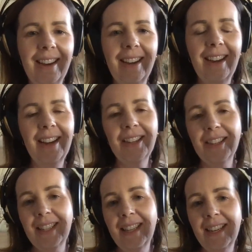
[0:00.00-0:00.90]
I just
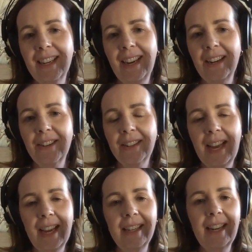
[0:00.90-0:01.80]
think that it kind of goes
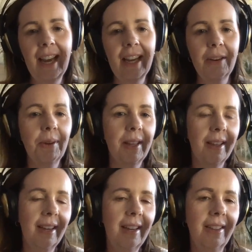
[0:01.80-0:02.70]
hand in hand with
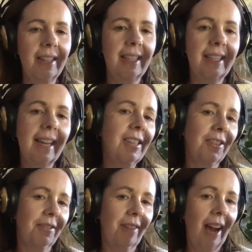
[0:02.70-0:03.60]
this
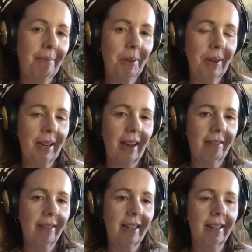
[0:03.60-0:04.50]
desert vibe that we have
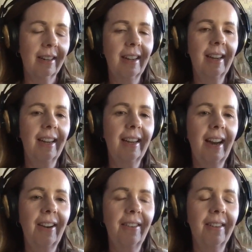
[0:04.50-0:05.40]
here.
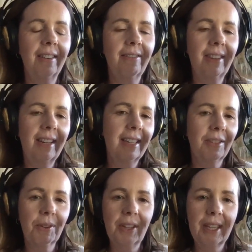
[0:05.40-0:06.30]
Now, Phoenix
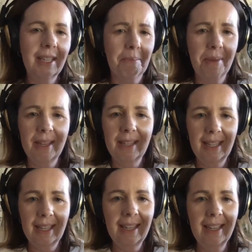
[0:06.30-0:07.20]
really is a big
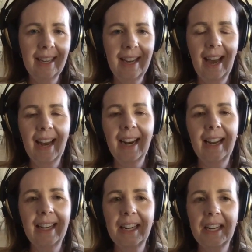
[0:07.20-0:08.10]
city, and
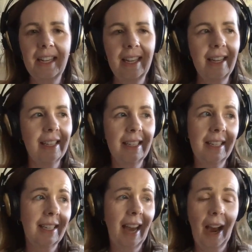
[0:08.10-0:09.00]
it
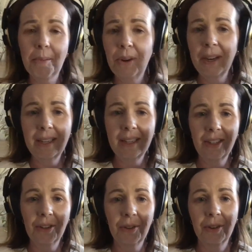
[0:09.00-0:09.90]
isn't
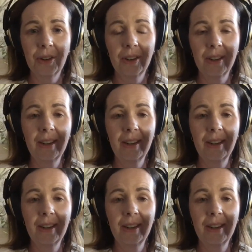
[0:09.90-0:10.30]
cowboyish or